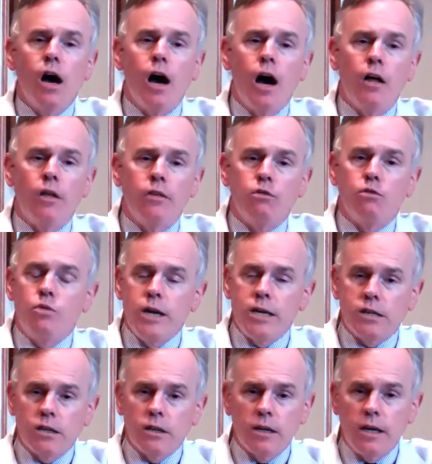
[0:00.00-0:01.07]
Uh,
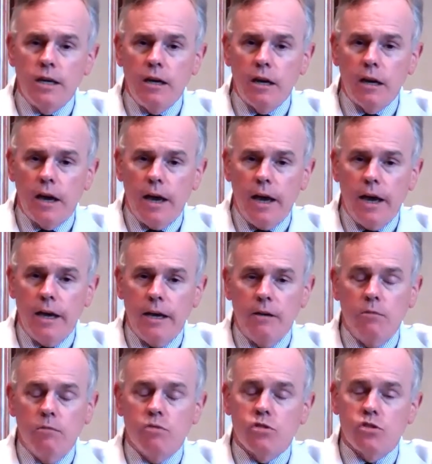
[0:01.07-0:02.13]
recently, a
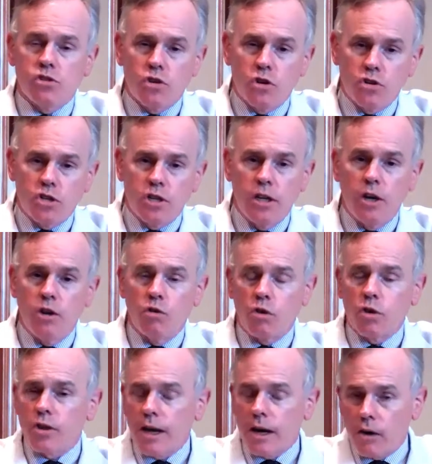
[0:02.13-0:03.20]
surgeon in
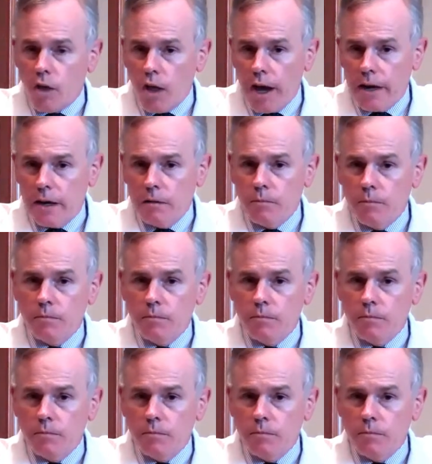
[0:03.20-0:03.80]
North Carolina